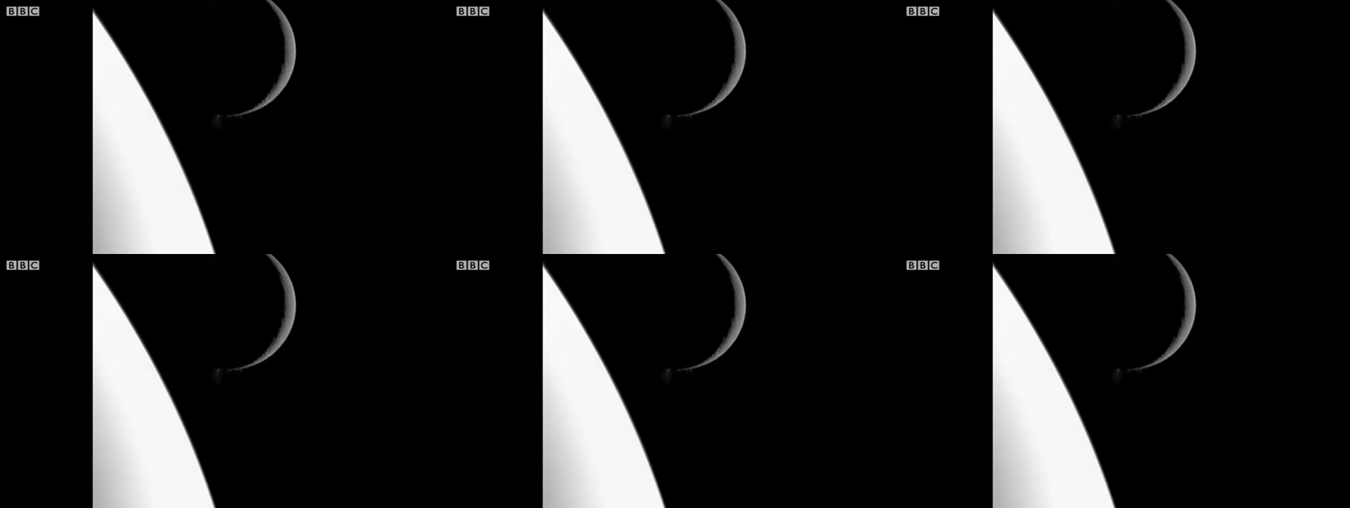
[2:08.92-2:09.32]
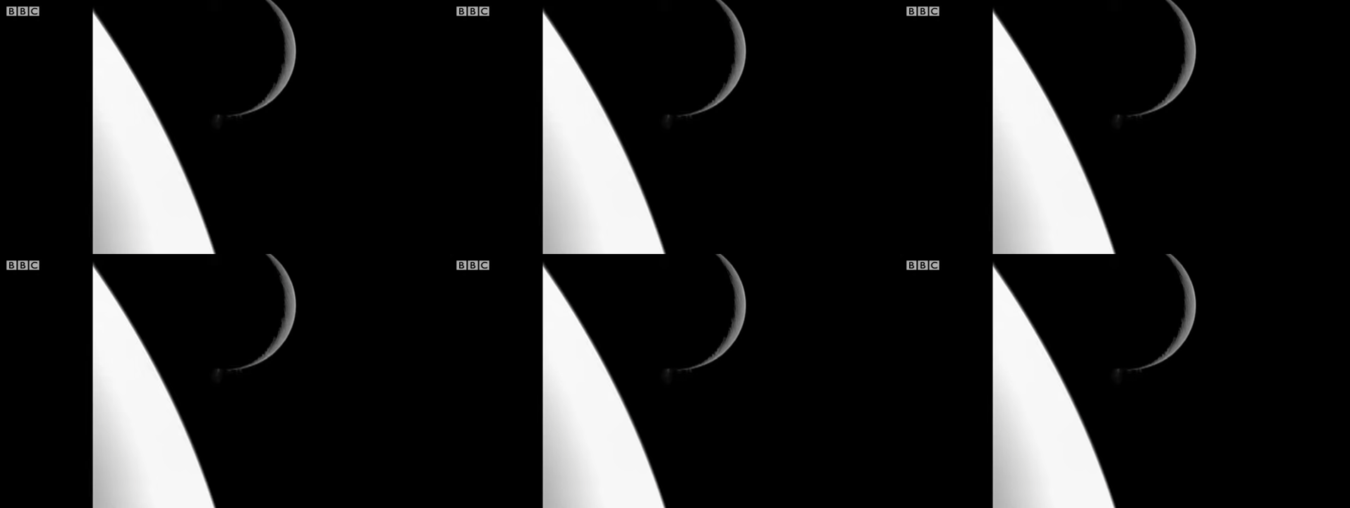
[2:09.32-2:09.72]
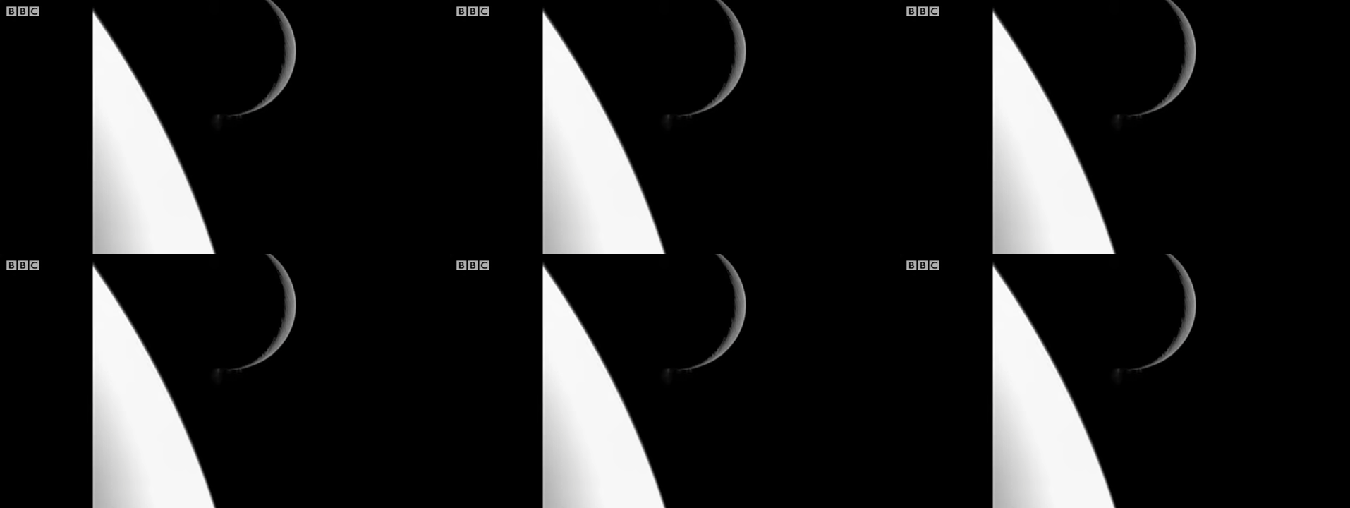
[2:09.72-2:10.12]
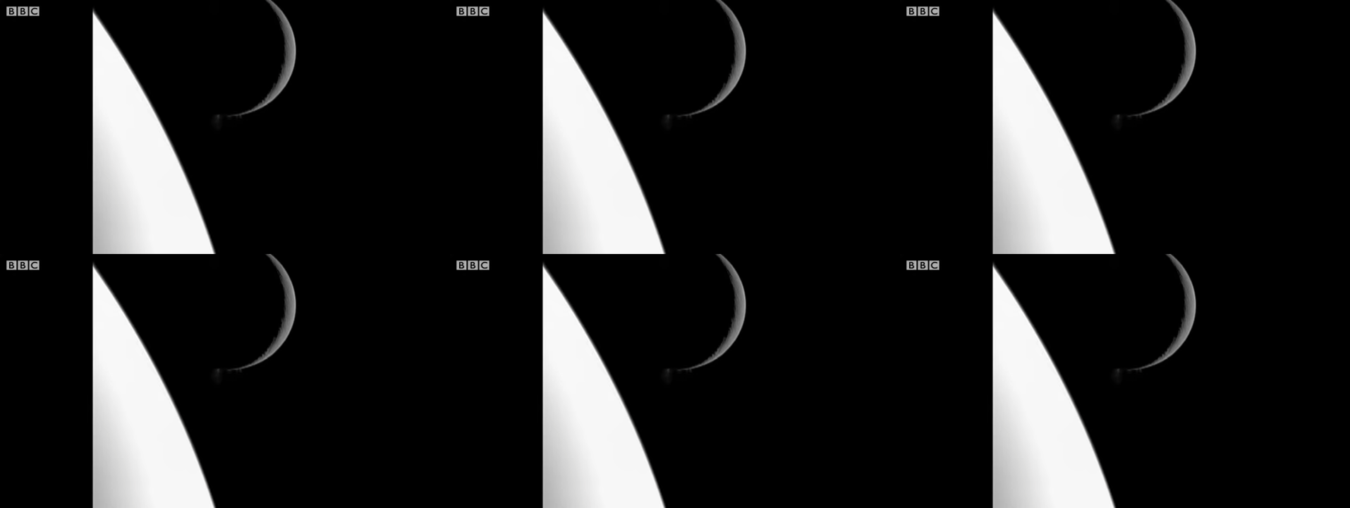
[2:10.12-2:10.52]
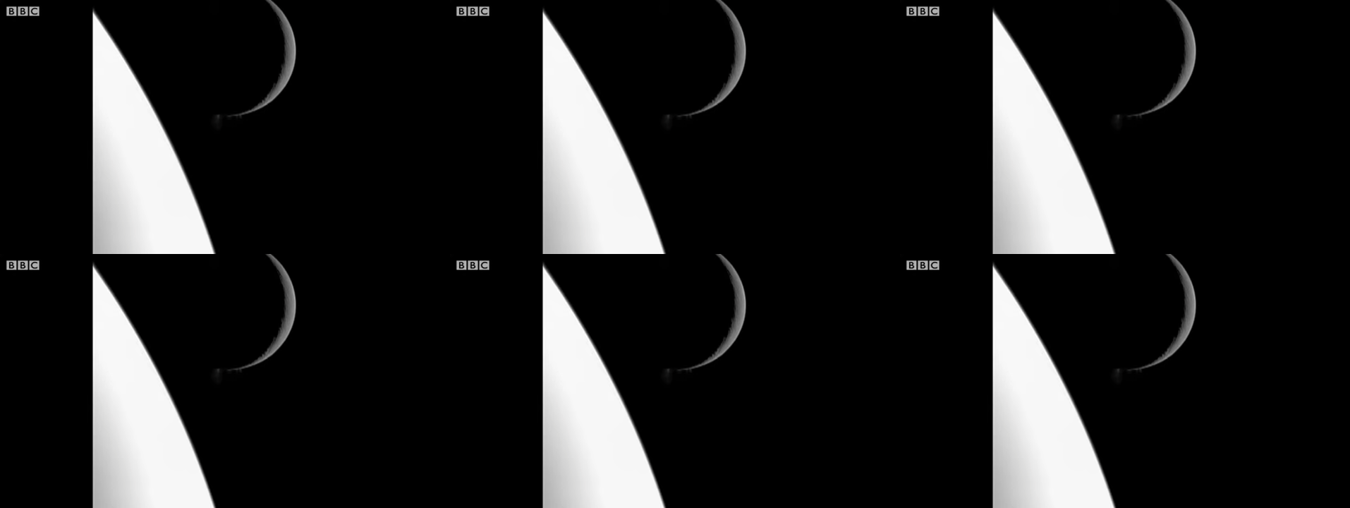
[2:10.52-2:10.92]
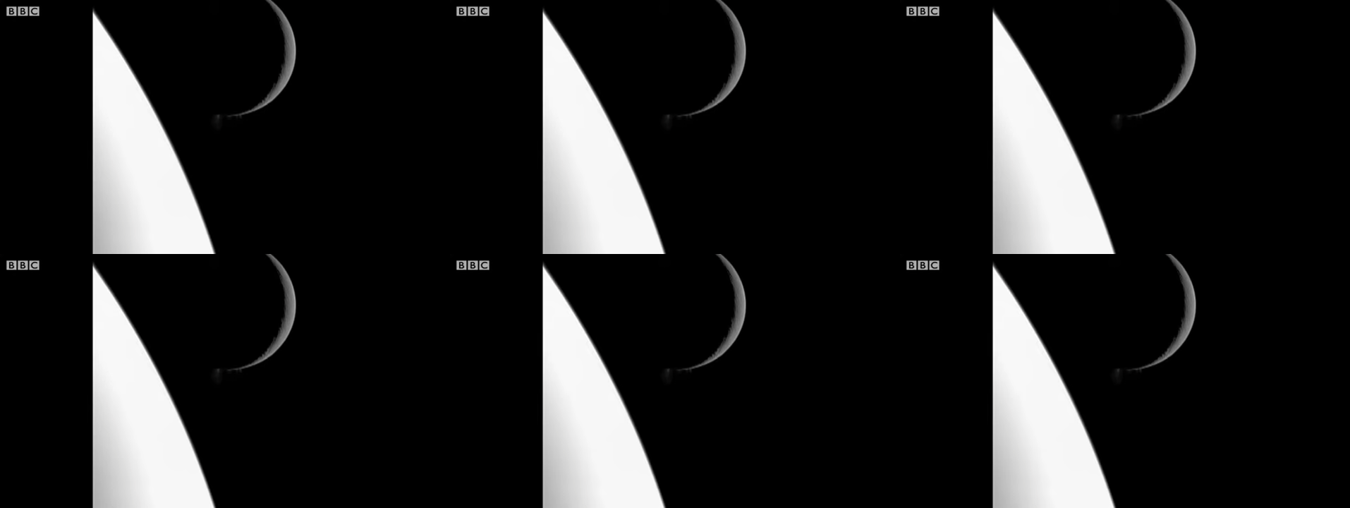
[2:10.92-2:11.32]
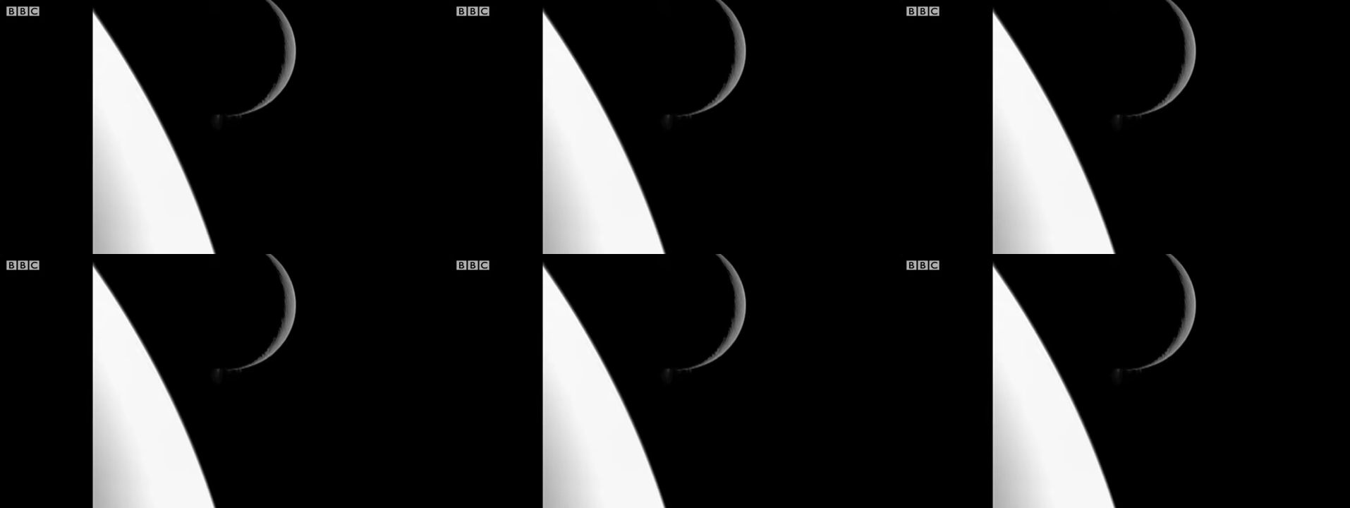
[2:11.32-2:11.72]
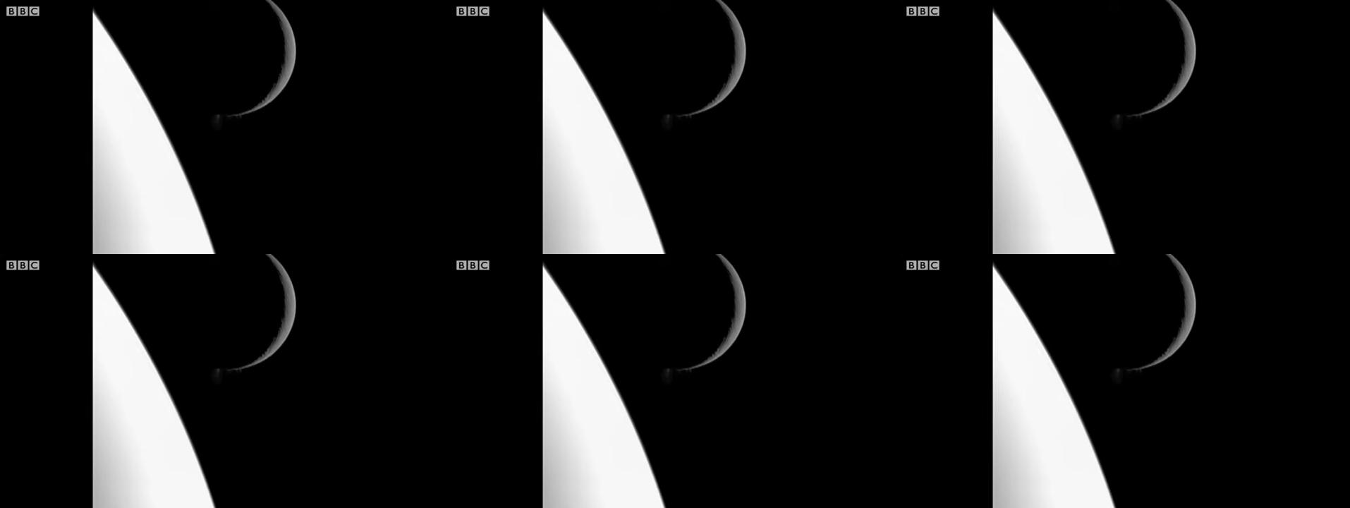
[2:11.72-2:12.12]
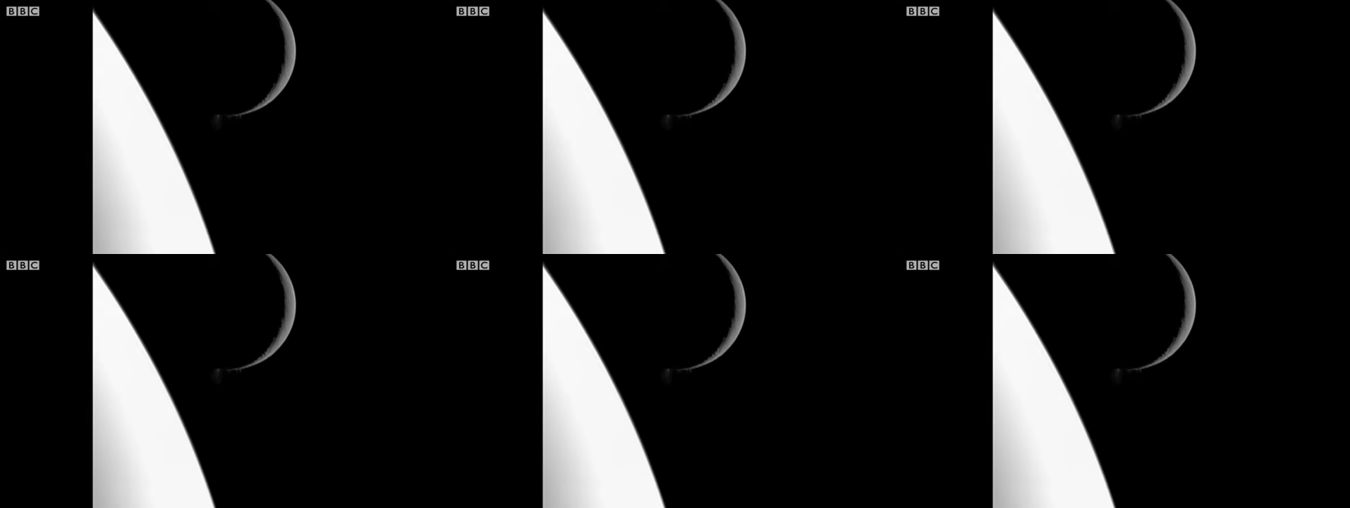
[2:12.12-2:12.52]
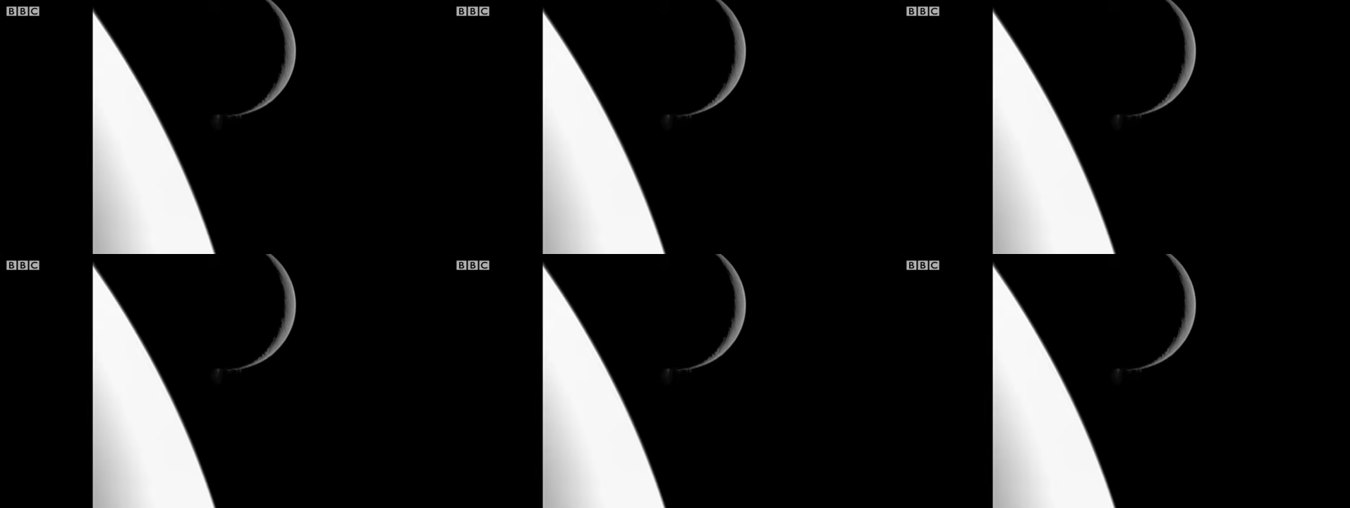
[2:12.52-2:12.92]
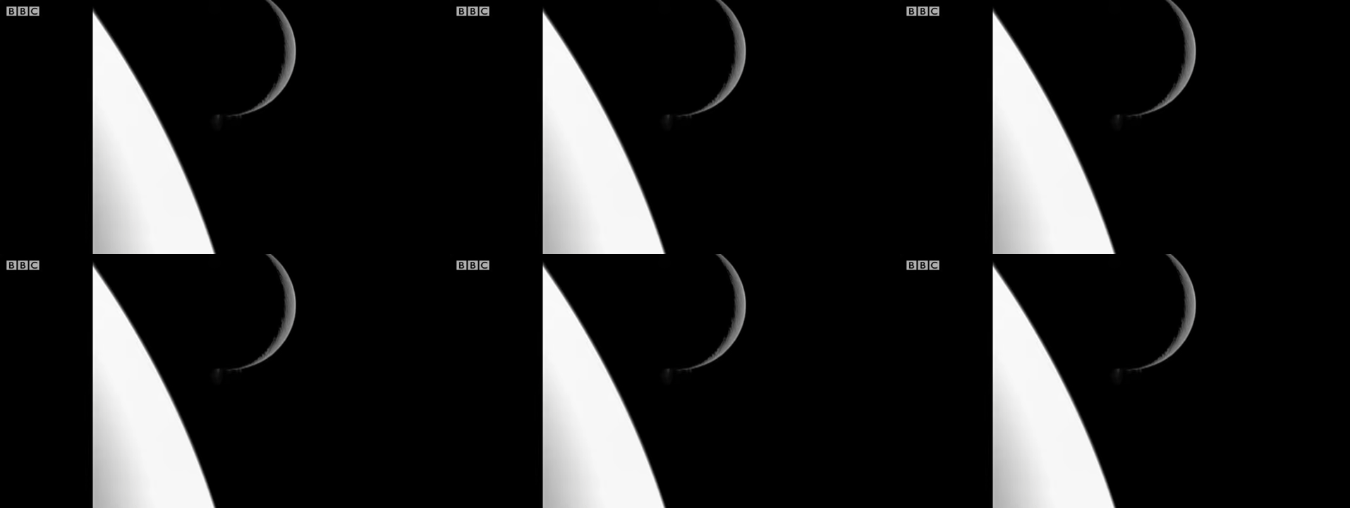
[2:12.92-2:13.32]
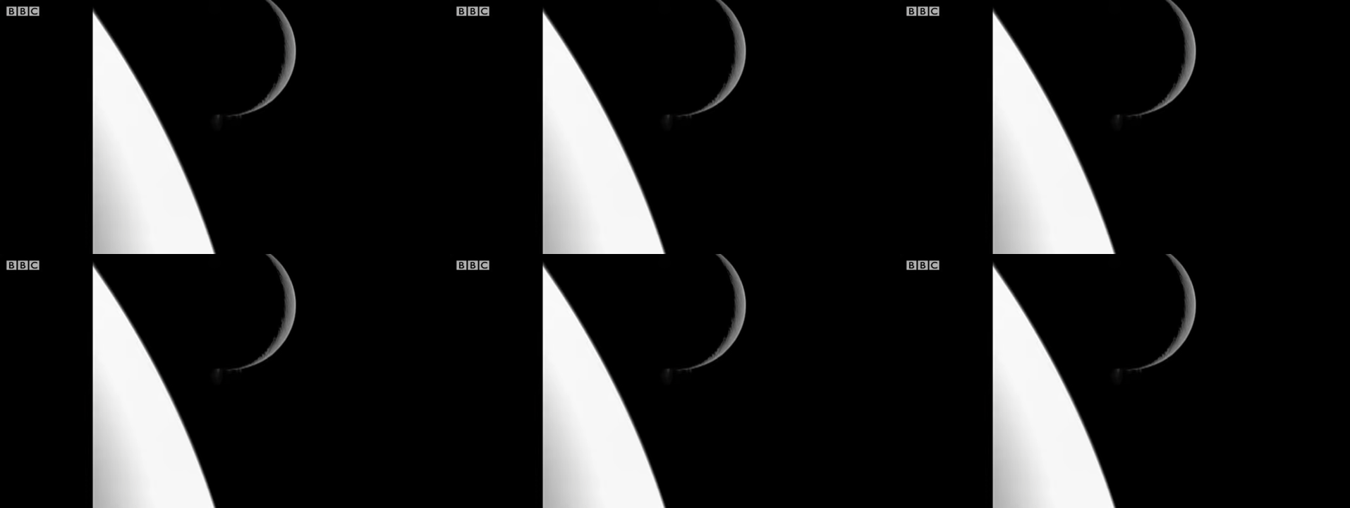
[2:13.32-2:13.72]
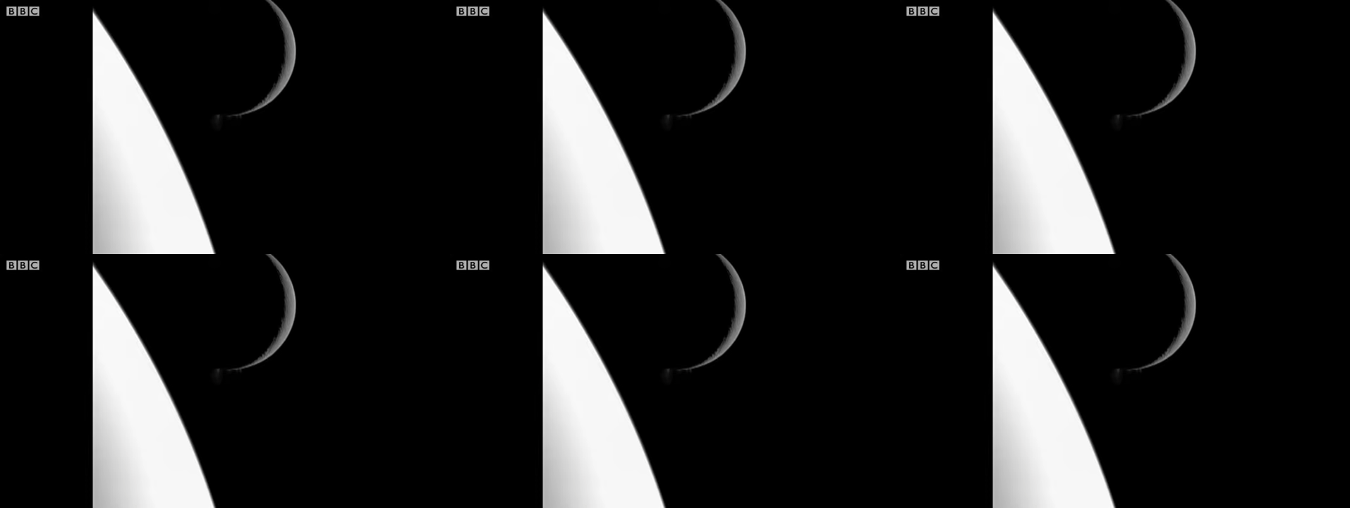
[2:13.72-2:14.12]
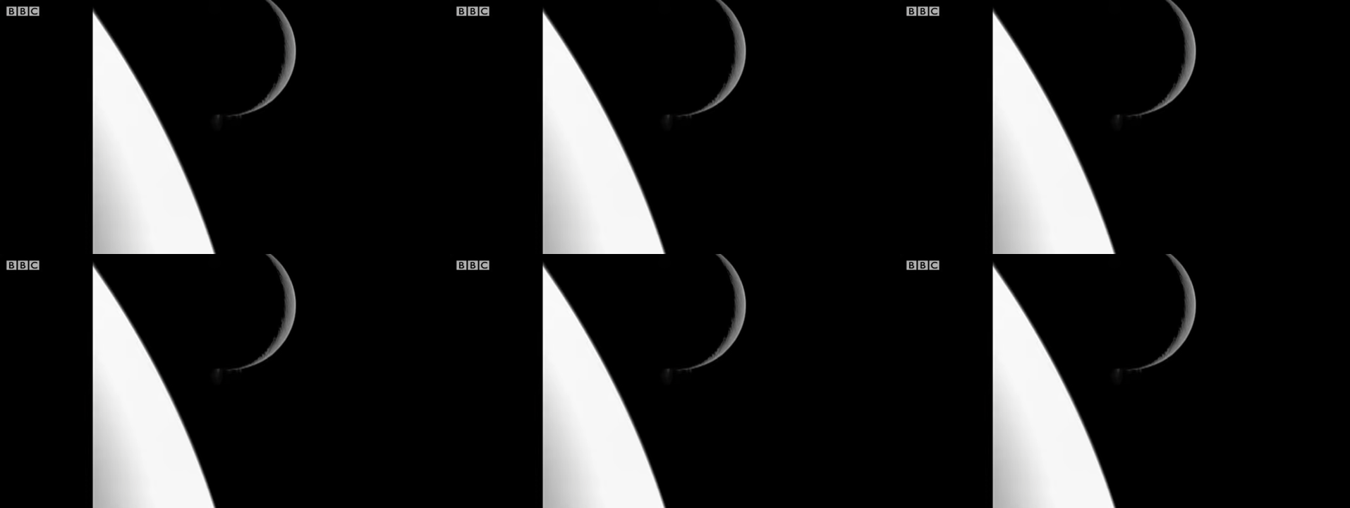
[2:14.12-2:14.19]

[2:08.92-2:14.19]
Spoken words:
Nobody's mouth can be seen.